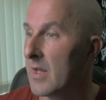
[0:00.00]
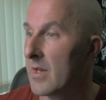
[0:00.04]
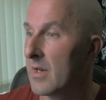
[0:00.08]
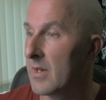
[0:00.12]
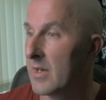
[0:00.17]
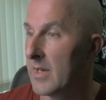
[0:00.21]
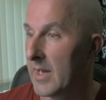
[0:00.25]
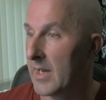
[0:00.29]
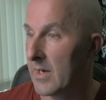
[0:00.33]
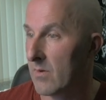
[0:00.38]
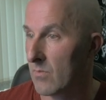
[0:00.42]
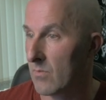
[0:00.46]

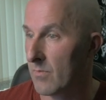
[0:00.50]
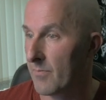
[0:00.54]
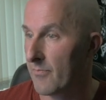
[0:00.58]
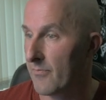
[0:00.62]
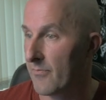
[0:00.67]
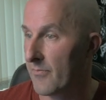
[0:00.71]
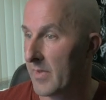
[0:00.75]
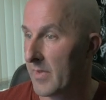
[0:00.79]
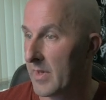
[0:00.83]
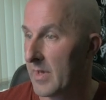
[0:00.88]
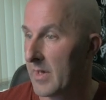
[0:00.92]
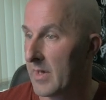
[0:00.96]
Now,
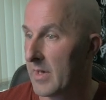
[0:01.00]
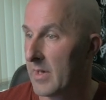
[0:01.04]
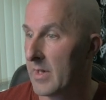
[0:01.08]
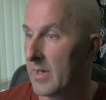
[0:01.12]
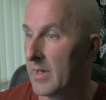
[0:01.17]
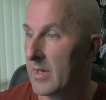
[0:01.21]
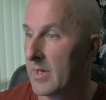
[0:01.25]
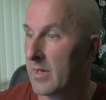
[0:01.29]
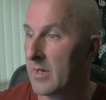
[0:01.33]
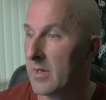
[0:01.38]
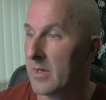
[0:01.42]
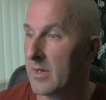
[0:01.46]

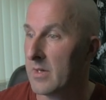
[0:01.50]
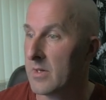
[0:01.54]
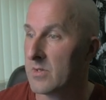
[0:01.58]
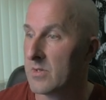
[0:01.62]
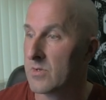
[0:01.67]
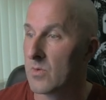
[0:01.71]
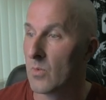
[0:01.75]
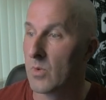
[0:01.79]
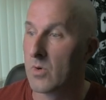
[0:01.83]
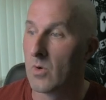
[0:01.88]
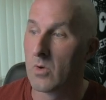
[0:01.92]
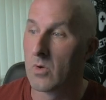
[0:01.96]

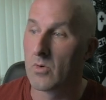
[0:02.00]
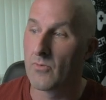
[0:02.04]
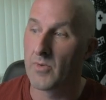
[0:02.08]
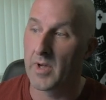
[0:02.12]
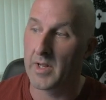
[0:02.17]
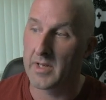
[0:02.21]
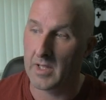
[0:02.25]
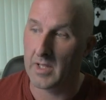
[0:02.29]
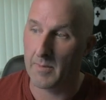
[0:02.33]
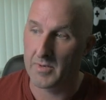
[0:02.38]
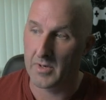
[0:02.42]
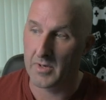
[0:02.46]
so we're
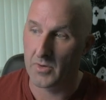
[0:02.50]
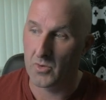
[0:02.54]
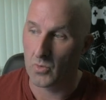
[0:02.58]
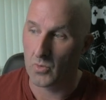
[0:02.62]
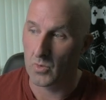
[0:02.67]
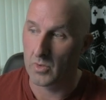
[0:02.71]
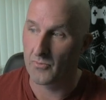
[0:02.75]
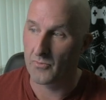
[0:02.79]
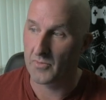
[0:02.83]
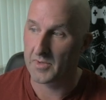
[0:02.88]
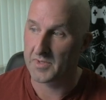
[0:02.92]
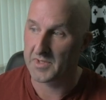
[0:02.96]
already up to
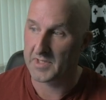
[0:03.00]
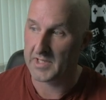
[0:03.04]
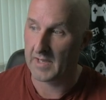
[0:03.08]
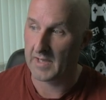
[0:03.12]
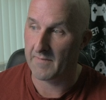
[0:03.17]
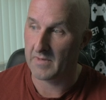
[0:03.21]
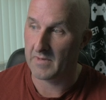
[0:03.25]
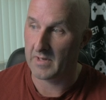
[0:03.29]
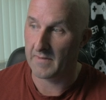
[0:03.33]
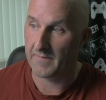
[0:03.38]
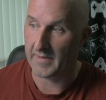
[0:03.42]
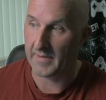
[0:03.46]

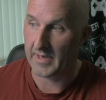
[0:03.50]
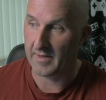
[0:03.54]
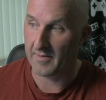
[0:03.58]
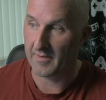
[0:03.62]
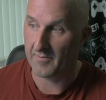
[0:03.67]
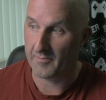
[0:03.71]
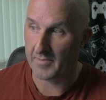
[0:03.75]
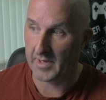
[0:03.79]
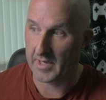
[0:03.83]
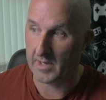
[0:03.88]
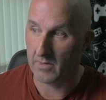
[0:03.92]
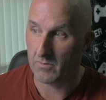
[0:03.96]

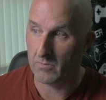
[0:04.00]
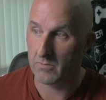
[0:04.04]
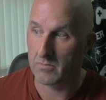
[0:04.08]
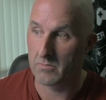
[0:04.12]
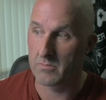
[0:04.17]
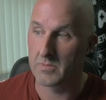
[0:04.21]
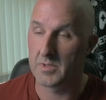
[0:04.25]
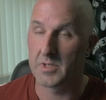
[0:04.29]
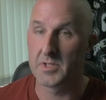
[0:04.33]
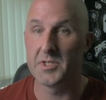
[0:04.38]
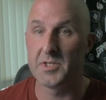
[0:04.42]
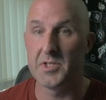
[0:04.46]
£275
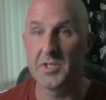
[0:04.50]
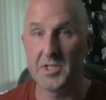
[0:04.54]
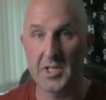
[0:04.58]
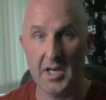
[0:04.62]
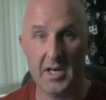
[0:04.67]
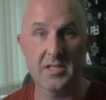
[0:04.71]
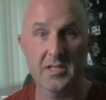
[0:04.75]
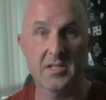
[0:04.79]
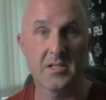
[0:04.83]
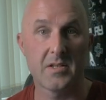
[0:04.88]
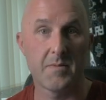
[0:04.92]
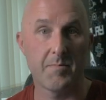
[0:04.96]

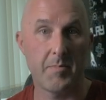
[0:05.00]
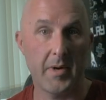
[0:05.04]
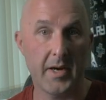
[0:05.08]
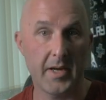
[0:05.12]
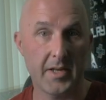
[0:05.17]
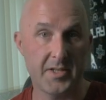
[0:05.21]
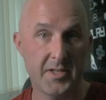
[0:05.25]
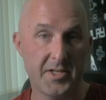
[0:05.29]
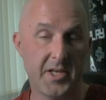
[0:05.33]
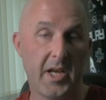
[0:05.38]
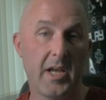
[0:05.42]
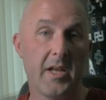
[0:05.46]
just by
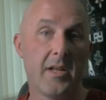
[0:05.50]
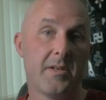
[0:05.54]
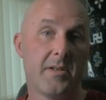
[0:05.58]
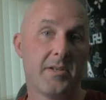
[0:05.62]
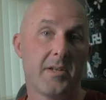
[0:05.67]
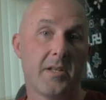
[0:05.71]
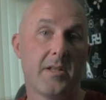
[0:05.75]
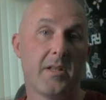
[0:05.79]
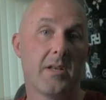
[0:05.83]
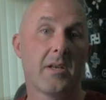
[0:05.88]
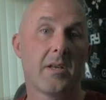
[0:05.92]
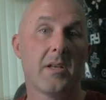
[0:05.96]

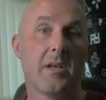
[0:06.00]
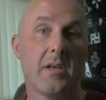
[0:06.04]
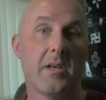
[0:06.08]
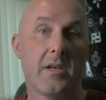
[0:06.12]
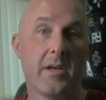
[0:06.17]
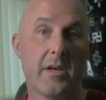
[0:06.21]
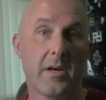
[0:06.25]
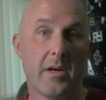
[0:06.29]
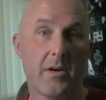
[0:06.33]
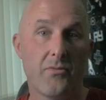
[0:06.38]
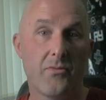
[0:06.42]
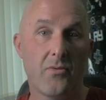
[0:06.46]
changing the
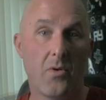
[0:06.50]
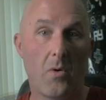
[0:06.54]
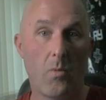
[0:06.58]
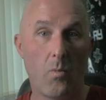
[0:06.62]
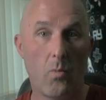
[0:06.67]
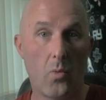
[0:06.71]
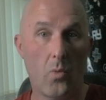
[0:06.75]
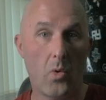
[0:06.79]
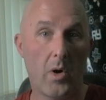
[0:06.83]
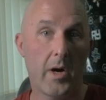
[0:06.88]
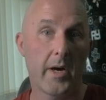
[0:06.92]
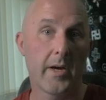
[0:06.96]
gear
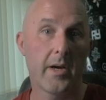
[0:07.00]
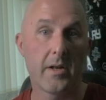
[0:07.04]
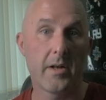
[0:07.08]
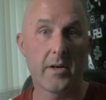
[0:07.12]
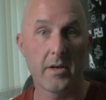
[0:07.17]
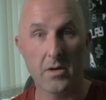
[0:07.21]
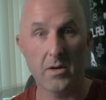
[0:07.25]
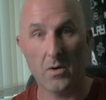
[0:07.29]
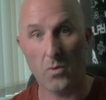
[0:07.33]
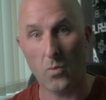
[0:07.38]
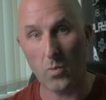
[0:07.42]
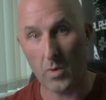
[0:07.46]
from wired
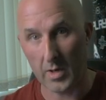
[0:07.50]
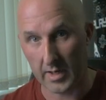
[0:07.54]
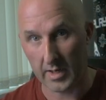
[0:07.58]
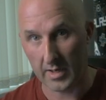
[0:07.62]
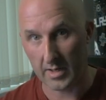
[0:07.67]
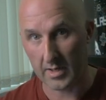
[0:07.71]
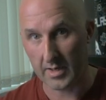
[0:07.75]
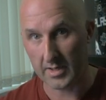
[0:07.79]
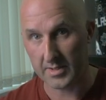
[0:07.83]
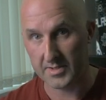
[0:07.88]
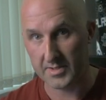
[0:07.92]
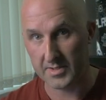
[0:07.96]
to
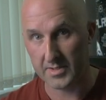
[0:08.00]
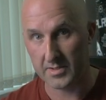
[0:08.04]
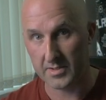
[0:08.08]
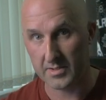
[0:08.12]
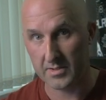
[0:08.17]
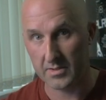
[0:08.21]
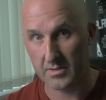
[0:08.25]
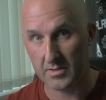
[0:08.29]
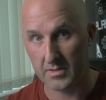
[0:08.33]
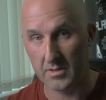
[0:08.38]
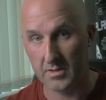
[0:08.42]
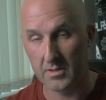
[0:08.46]
wireless.
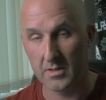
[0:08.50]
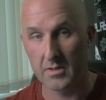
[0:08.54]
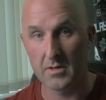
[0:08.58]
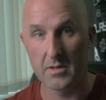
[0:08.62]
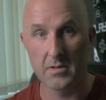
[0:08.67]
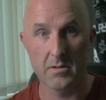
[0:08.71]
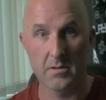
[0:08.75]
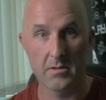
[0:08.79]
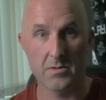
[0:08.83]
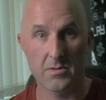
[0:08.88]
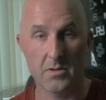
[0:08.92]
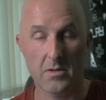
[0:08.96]

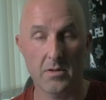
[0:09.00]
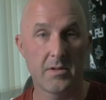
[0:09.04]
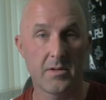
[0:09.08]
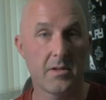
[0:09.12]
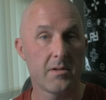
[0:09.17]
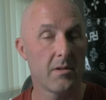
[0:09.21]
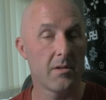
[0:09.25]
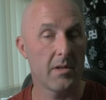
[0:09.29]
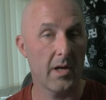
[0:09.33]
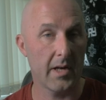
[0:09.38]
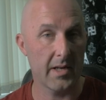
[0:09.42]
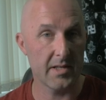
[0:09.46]
So
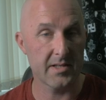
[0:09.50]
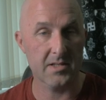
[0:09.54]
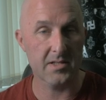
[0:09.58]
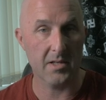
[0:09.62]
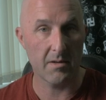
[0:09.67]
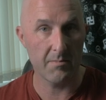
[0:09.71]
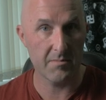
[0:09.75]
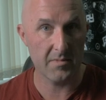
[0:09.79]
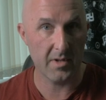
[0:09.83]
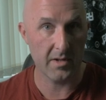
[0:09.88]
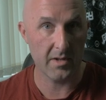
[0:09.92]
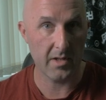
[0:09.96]
that is
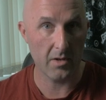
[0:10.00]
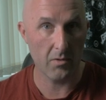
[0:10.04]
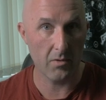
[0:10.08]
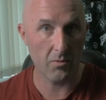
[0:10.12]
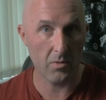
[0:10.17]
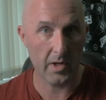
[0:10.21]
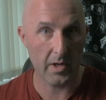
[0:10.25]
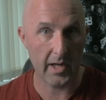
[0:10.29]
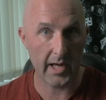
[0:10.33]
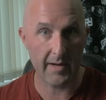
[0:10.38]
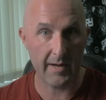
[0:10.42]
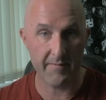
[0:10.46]
something that you're
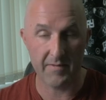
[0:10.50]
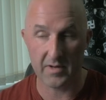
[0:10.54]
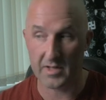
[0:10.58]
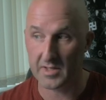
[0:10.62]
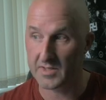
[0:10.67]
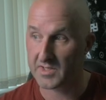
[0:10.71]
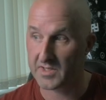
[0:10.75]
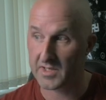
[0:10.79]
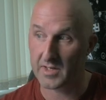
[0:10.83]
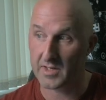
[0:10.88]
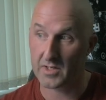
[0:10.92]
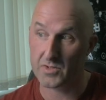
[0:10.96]
going to have to
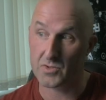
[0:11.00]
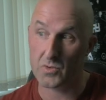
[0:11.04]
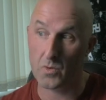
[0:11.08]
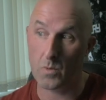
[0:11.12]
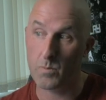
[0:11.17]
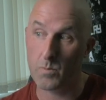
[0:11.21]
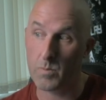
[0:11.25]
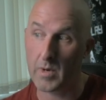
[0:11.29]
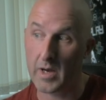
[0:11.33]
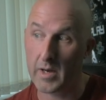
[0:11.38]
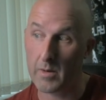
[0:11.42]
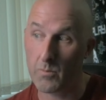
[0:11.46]
consider. So
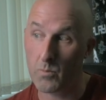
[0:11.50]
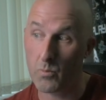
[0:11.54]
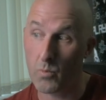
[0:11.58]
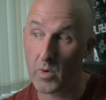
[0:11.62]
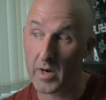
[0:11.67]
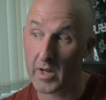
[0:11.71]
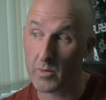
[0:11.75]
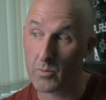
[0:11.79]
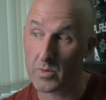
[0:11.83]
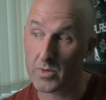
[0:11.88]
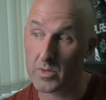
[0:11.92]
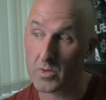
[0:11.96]
what
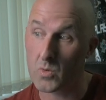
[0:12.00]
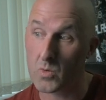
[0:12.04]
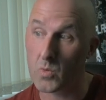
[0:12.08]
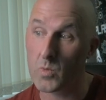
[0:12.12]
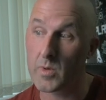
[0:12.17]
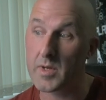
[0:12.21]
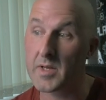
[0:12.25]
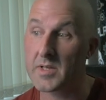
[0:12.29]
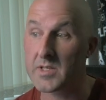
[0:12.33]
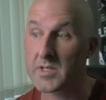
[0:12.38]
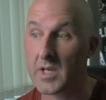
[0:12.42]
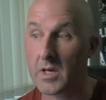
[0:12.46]
I would do
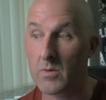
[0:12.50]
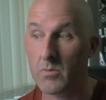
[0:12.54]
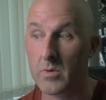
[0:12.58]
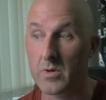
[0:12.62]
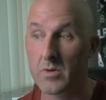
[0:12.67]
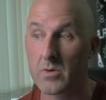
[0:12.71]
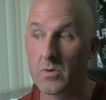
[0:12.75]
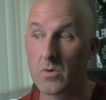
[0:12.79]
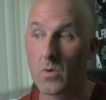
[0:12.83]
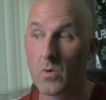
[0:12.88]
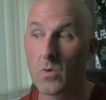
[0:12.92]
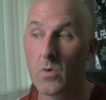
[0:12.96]
is I
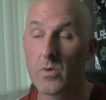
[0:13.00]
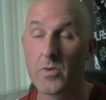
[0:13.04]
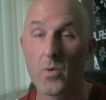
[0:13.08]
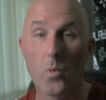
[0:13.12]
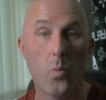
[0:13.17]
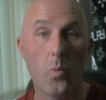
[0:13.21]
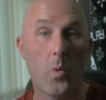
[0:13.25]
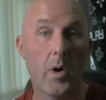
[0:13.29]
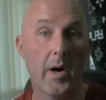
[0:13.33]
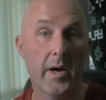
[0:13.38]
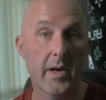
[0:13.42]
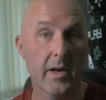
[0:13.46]
would go the
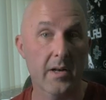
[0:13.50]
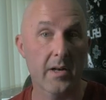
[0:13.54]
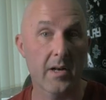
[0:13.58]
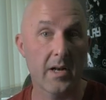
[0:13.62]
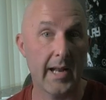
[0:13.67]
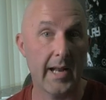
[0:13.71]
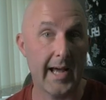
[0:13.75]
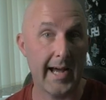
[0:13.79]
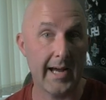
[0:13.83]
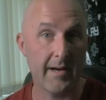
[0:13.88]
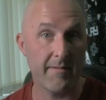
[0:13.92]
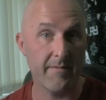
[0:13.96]
wired
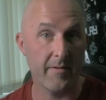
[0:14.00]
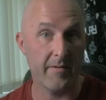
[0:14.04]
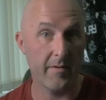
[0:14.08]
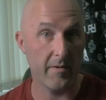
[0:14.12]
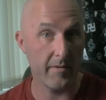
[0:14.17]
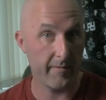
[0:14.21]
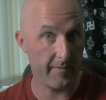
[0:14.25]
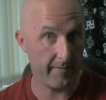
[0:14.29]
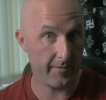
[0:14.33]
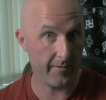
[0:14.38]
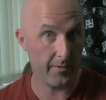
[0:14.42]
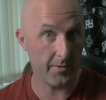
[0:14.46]
lav
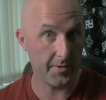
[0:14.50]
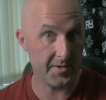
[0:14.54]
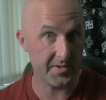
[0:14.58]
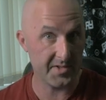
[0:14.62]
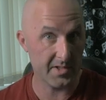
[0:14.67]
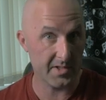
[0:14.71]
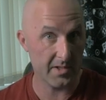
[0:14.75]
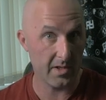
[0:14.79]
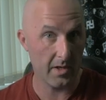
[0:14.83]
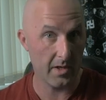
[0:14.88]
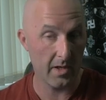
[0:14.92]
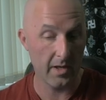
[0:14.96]

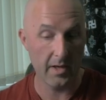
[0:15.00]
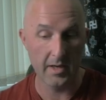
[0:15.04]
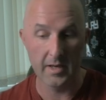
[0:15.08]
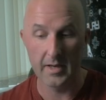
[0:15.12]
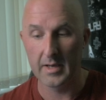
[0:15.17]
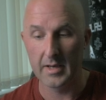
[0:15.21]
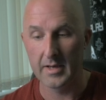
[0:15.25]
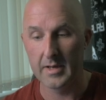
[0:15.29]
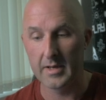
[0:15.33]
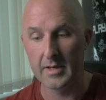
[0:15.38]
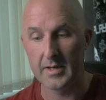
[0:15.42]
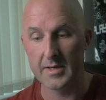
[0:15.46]
first,
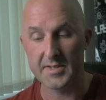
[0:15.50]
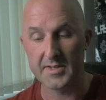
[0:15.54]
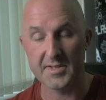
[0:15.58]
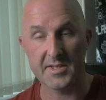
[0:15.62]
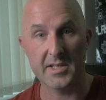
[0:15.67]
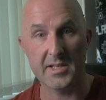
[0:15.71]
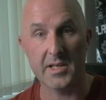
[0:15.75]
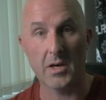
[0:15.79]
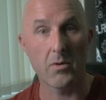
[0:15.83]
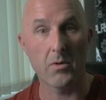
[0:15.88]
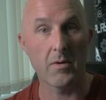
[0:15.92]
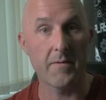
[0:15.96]

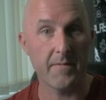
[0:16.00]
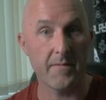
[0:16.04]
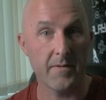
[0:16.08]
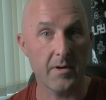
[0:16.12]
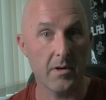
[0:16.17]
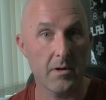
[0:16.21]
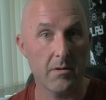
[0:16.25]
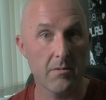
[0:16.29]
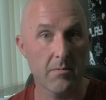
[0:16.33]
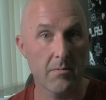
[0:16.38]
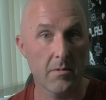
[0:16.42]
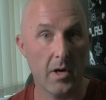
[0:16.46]
see how you
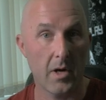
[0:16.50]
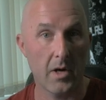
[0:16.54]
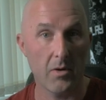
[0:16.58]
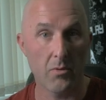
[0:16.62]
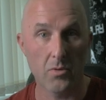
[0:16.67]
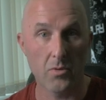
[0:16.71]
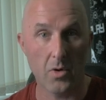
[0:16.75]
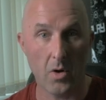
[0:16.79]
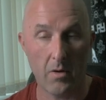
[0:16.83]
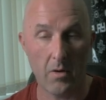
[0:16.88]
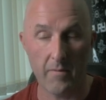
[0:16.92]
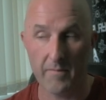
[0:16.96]
feel. Are you
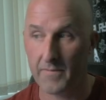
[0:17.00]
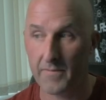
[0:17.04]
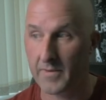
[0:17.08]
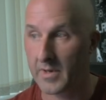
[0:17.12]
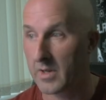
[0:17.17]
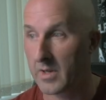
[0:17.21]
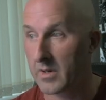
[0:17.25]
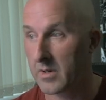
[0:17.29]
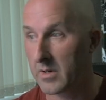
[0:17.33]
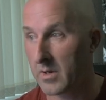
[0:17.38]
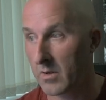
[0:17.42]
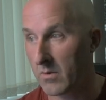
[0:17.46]

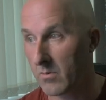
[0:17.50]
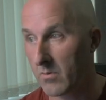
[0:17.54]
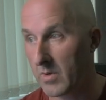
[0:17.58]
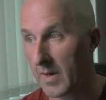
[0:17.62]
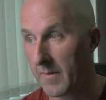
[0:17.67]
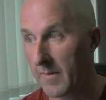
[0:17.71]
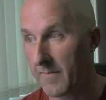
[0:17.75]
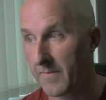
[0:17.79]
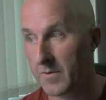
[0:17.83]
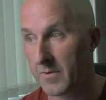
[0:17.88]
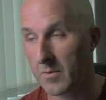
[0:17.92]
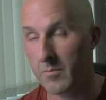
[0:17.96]
confident? Are you
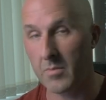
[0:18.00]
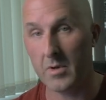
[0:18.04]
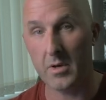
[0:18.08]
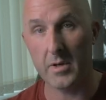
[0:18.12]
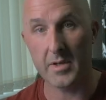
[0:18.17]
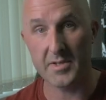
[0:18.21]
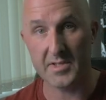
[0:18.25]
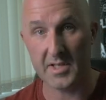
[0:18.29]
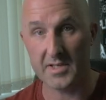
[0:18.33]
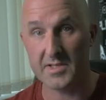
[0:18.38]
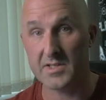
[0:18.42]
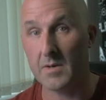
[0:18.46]
comfortable?
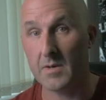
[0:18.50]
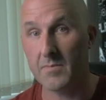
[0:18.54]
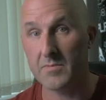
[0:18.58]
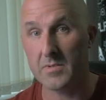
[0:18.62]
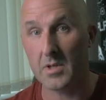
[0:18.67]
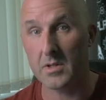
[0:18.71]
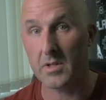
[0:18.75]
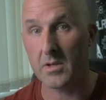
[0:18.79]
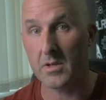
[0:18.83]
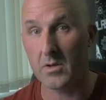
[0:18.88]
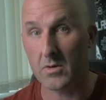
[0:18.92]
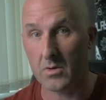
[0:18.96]
Is this
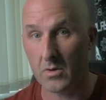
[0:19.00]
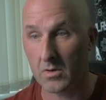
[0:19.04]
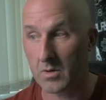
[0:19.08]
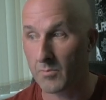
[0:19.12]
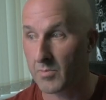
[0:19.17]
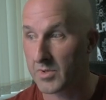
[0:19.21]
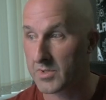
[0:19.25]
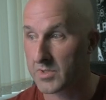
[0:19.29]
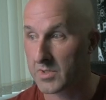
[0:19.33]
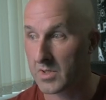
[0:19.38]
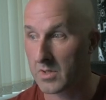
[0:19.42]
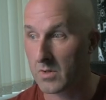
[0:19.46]
something that you're going to
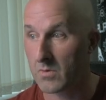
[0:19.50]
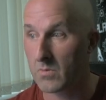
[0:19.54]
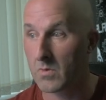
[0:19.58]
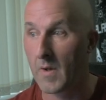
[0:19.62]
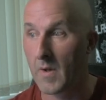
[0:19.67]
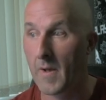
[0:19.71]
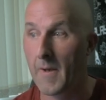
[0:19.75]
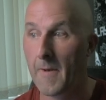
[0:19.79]
pursue?